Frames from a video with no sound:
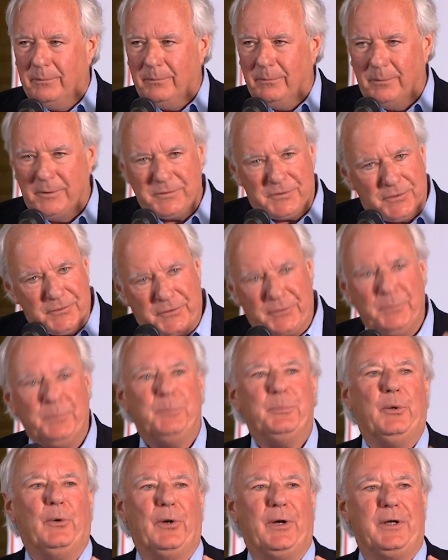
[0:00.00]
was as
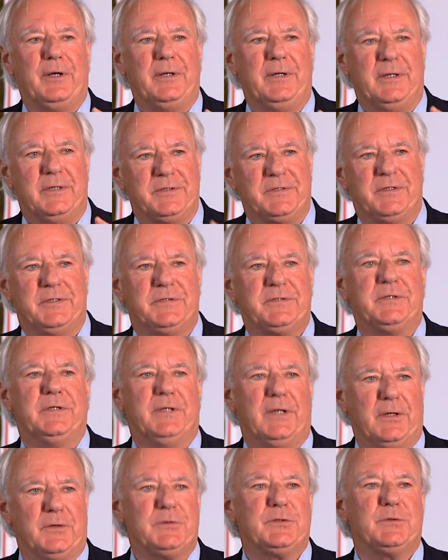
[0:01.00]
important as this
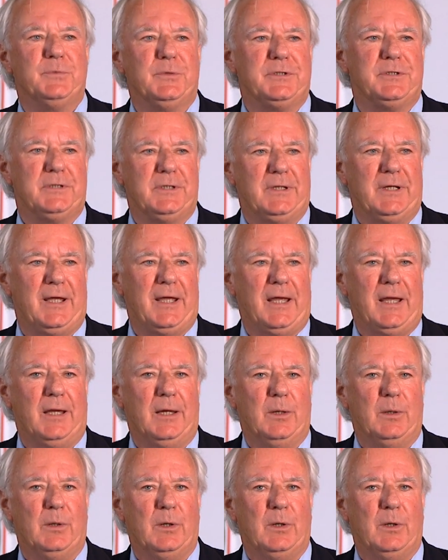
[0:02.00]
announcement today,